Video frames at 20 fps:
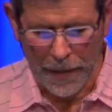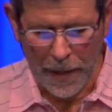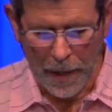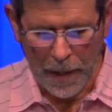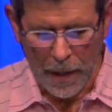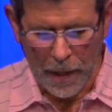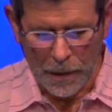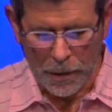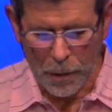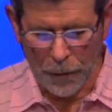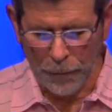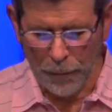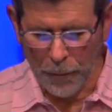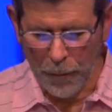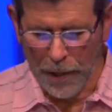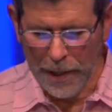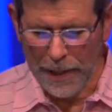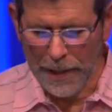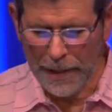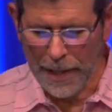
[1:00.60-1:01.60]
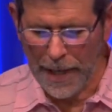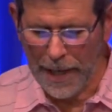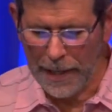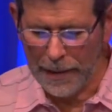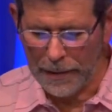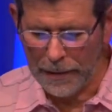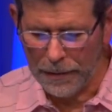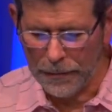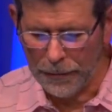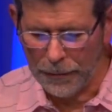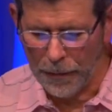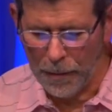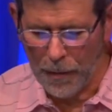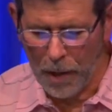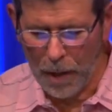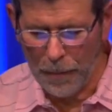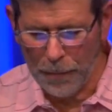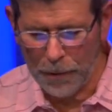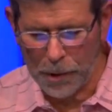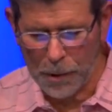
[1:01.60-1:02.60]
So from reading that, from
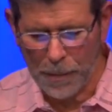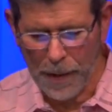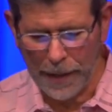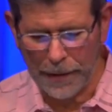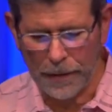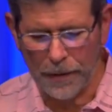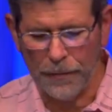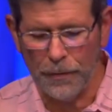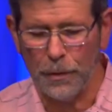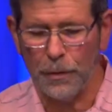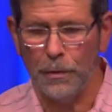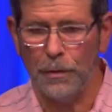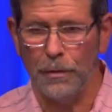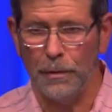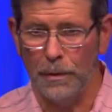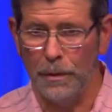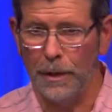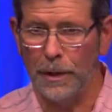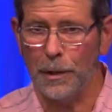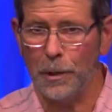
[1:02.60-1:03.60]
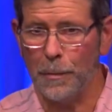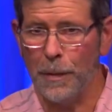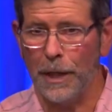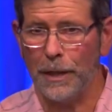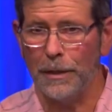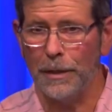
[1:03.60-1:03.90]
our perspective, you'd expect there